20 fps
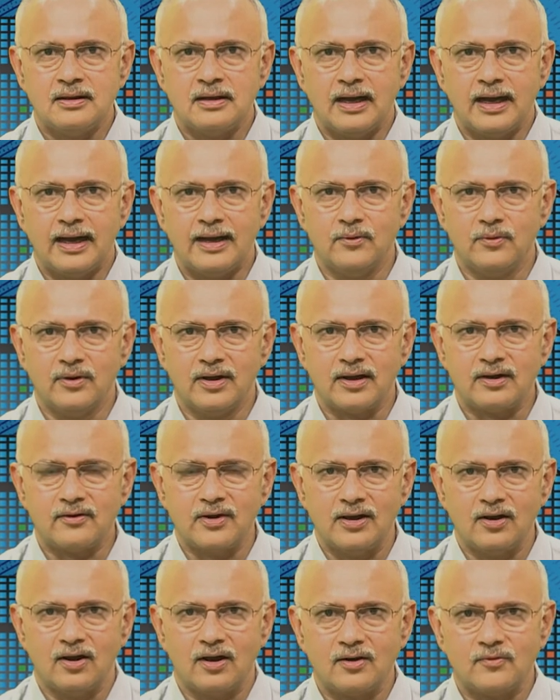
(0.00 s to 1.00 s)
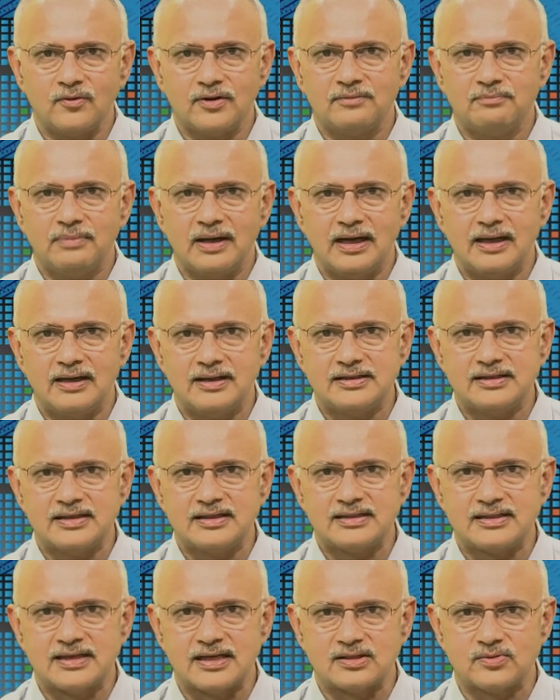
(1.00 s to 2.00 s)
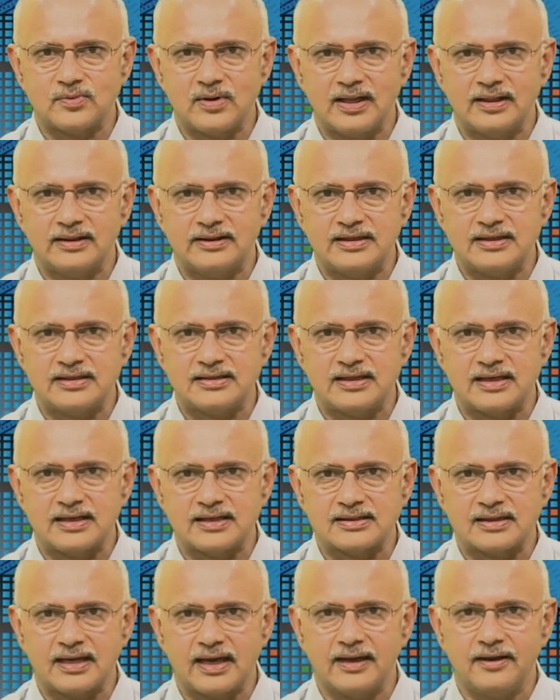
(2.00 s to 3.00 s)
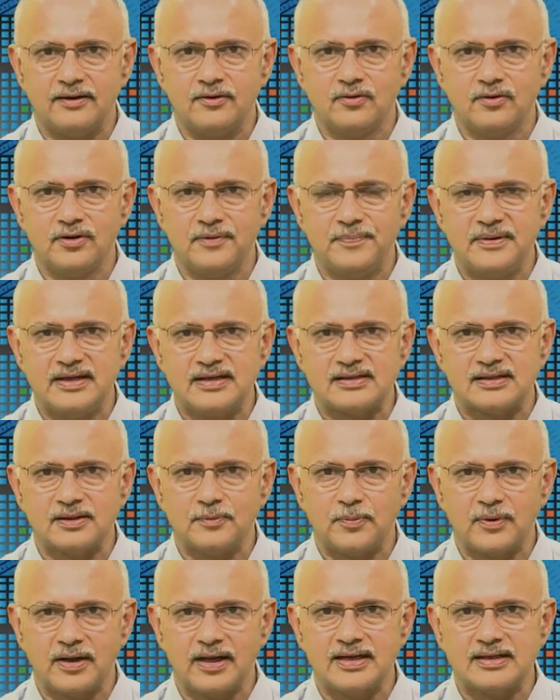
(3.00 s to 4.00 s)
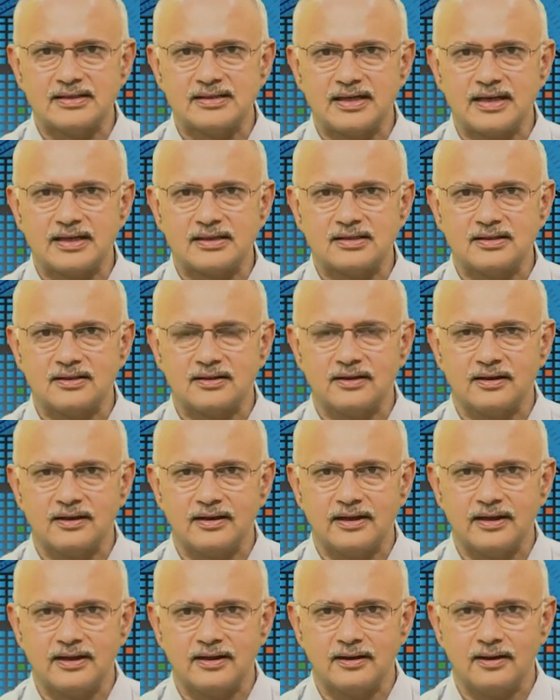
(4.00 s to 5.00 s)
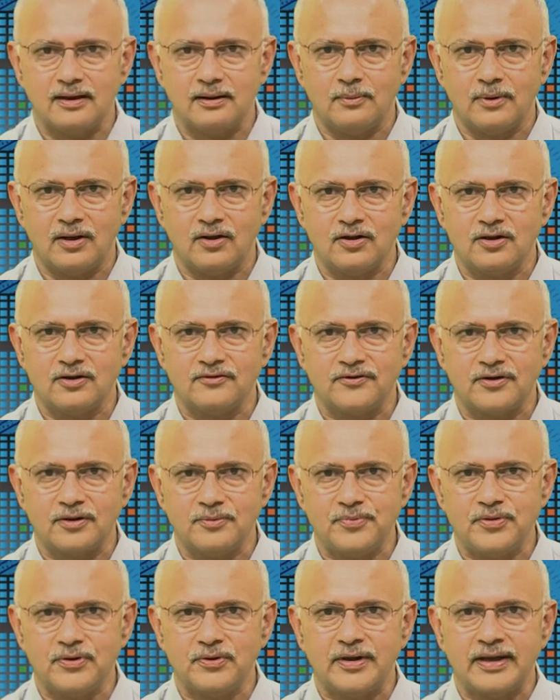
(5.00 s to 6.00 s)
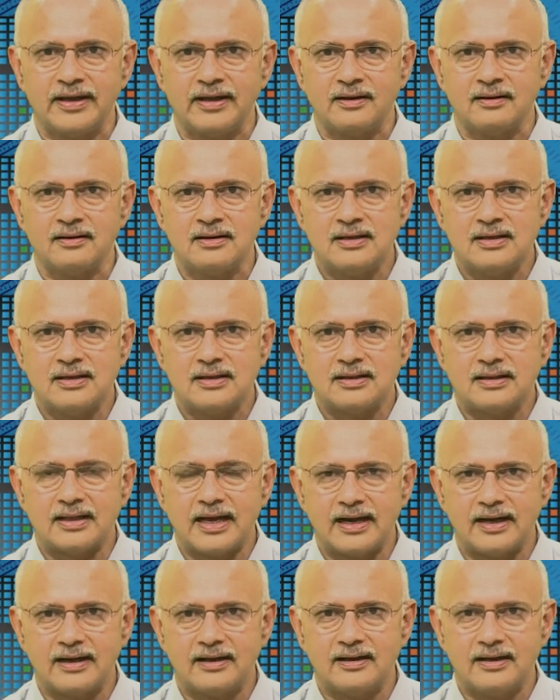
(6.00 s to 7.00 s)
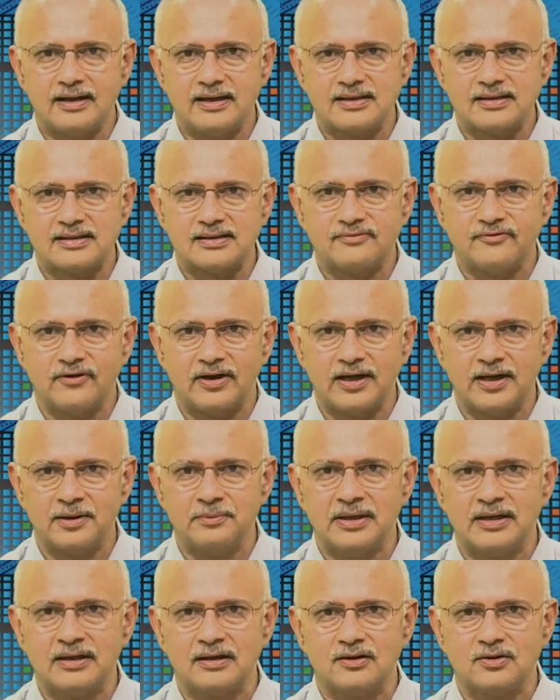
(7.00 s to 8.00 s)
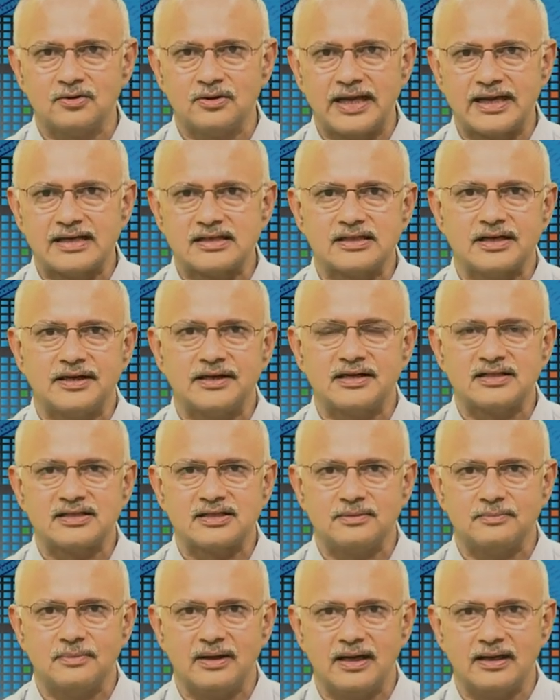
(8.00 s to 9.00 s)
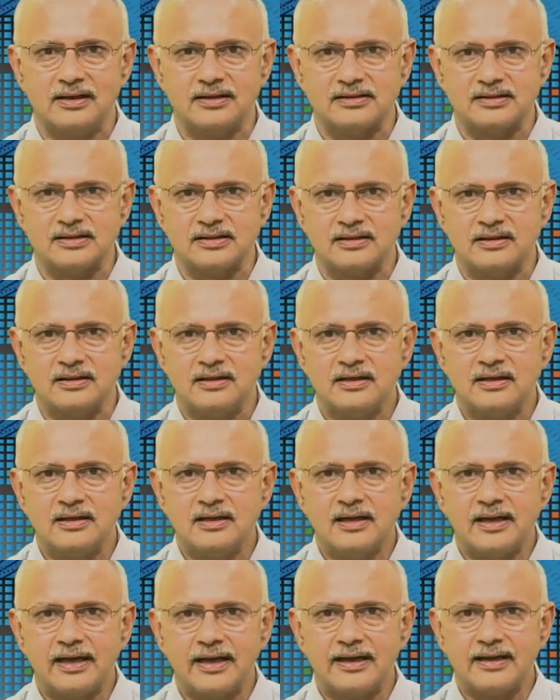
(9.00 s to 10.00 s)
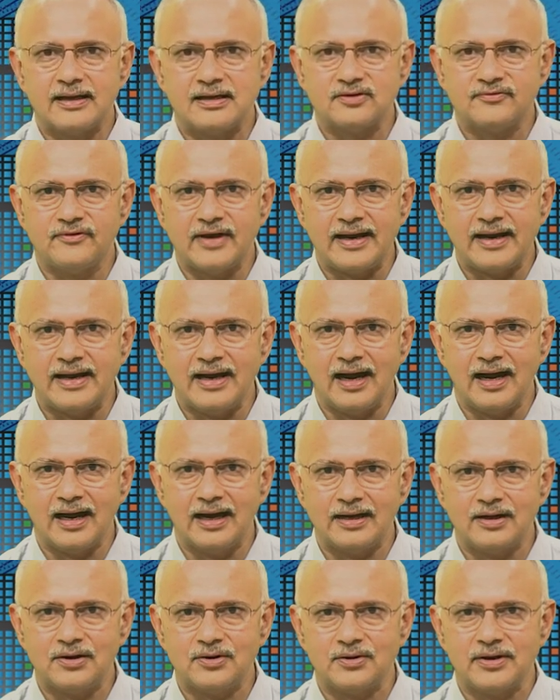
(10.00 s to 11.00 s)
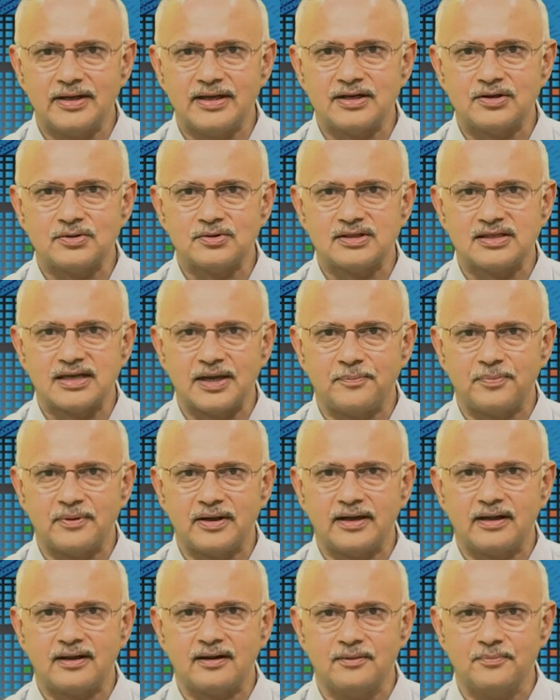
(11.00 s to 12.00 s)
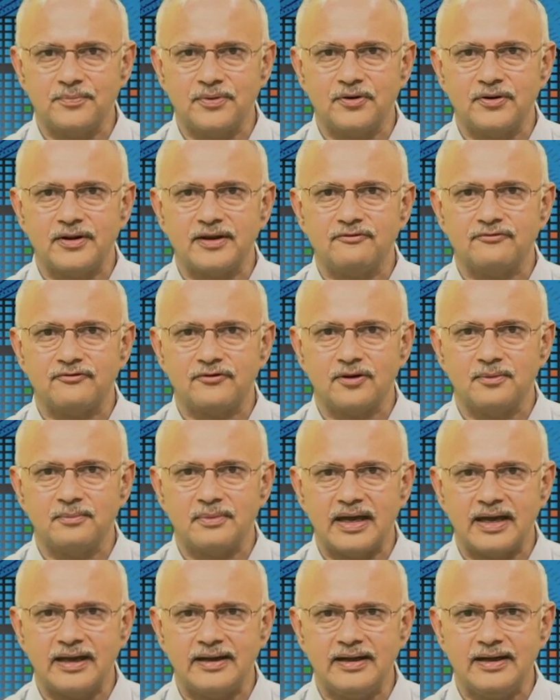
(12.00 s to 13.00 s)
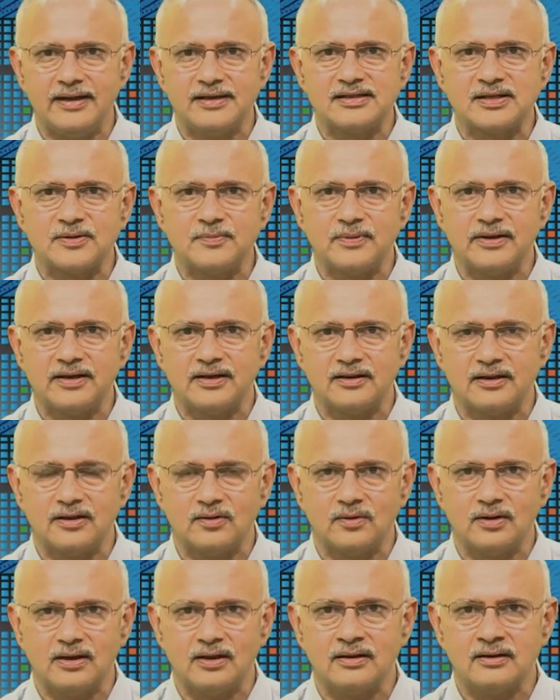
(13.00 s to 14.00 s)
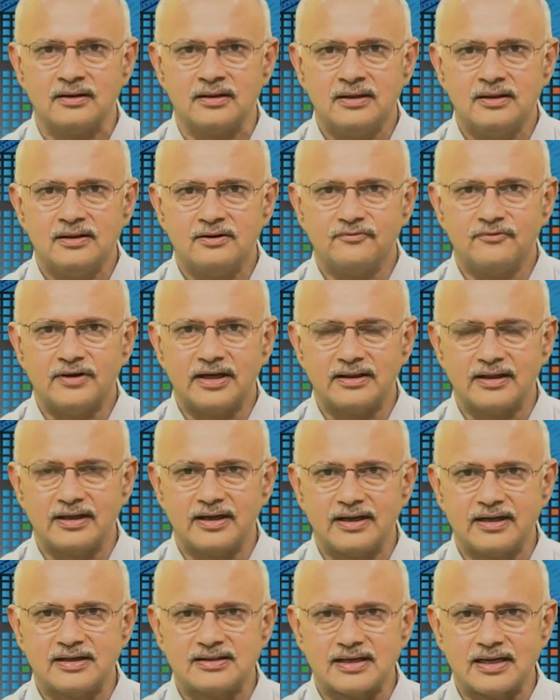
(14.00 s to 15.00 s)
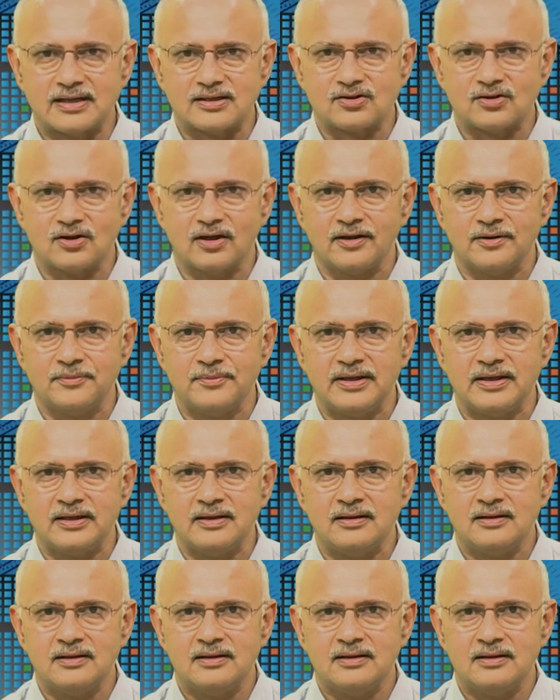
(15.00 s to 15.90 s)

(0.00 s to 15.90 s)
I work a lot with biologists as well these days, and you would be surprised as to the amount of computing that is fundamental to next generation biology. It is very hard today to separate computing from any discipline in the world, whether it's astronomy,